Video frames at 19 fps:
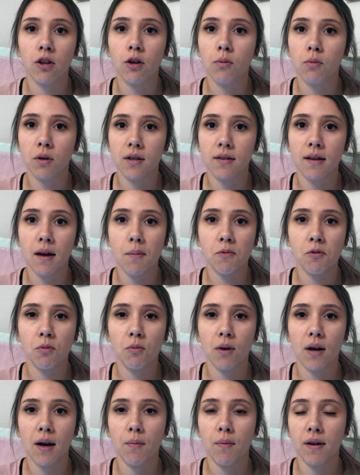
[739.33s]
There were times
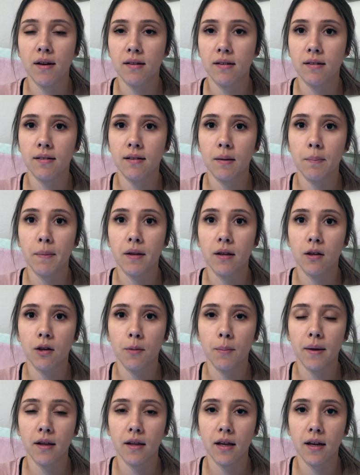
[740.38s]
where I went to sleep a
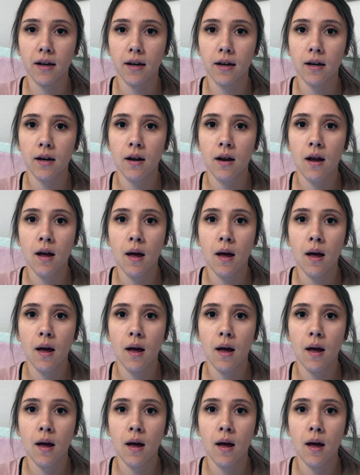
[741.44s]
little bit later,